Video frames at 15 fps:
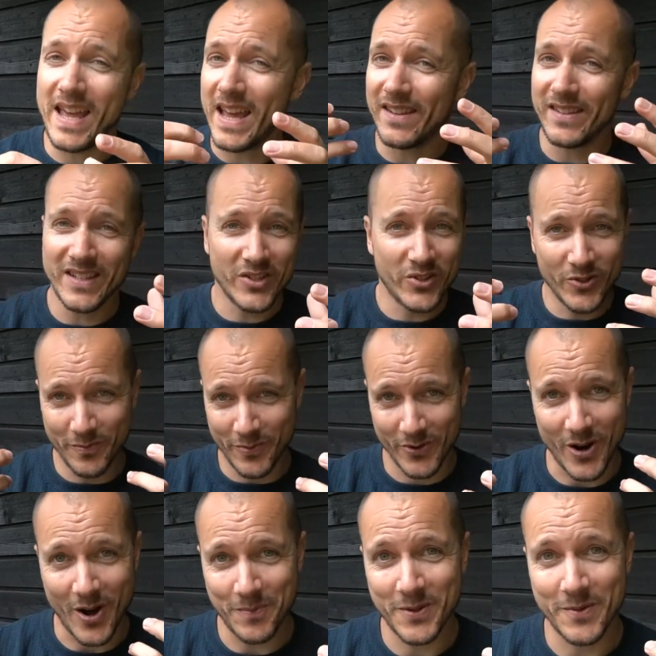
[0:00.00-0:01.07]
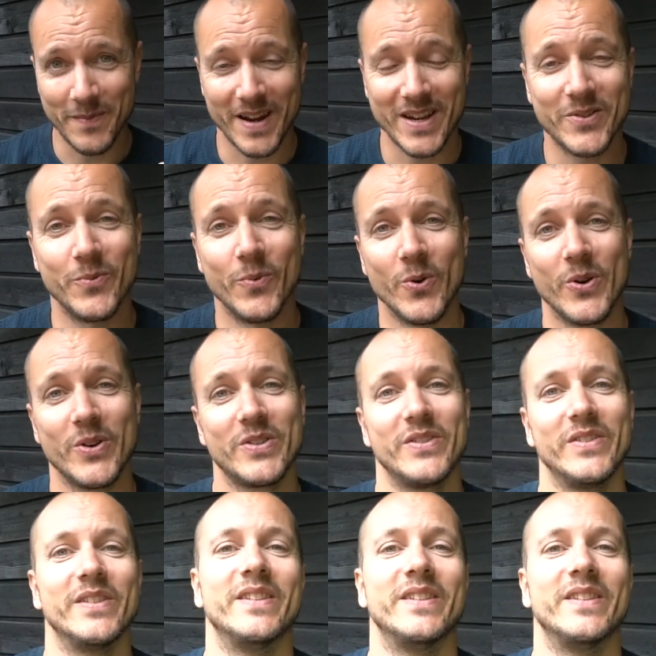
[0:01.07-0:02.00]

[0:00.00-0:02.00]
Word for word: and these super optimized words